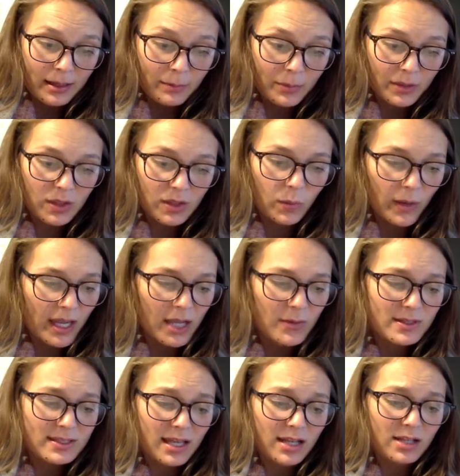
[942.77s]
but the way I
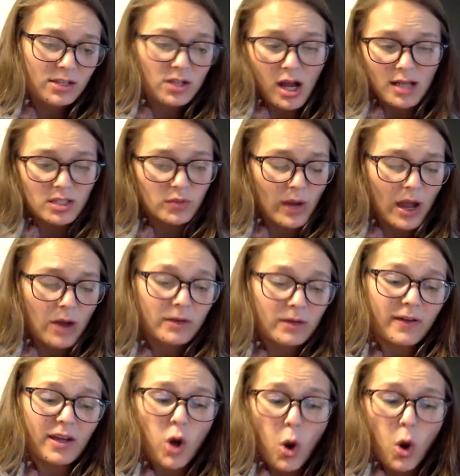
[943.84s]
was getting tossed around, if I